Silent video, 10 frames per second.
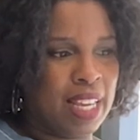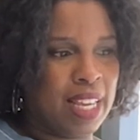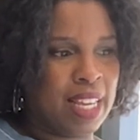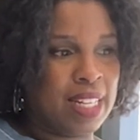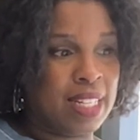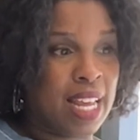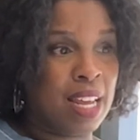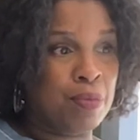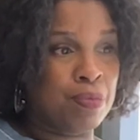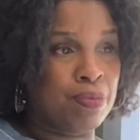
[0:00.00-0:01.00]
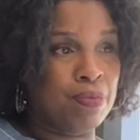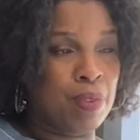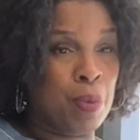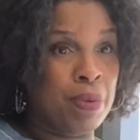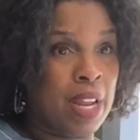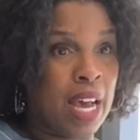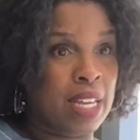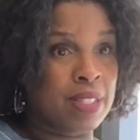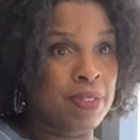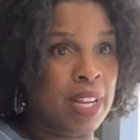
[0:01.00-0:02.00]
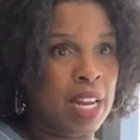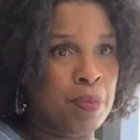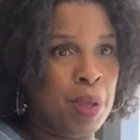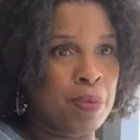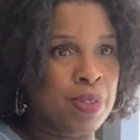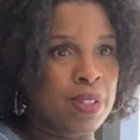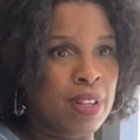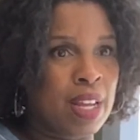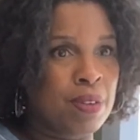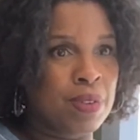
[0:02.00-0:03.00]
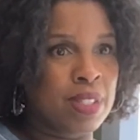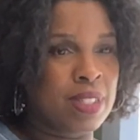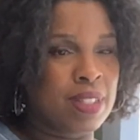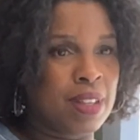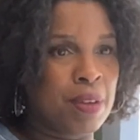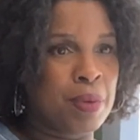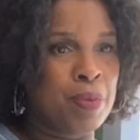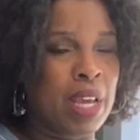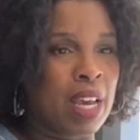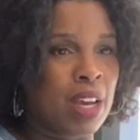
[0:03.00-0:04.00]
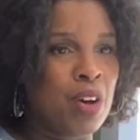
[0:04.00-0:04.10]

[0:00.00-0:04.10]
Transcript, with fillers: and that opened the eyes of a lot of people. So that was, I mean, we had